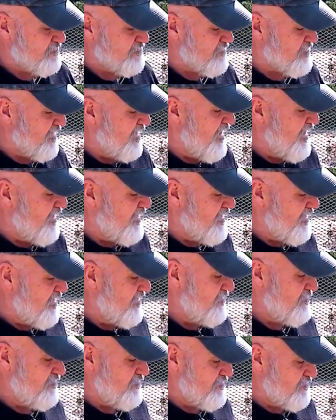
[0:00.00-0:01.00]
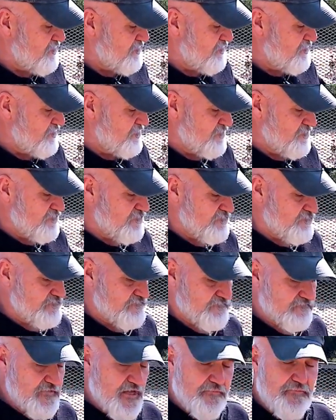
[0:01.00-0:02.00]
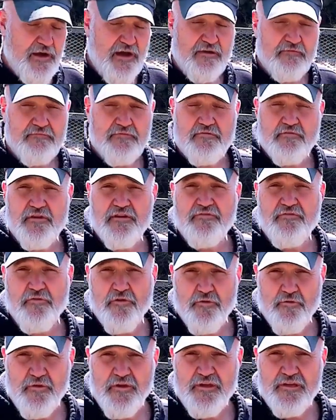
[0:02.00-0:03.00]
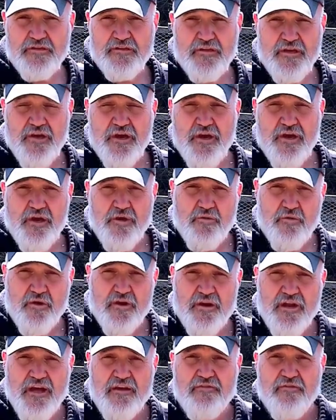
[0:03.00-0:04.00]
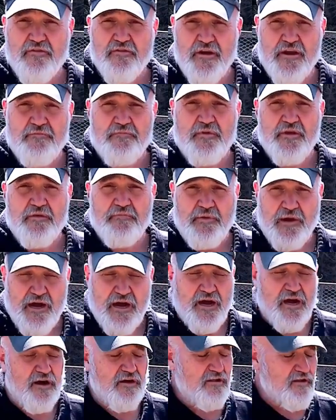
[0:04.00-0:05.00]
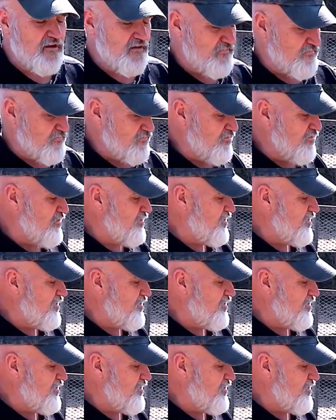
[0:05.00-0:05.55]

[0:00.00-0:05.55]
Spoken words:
and in about 3 to 4 weeks we're going to have a great big pile of really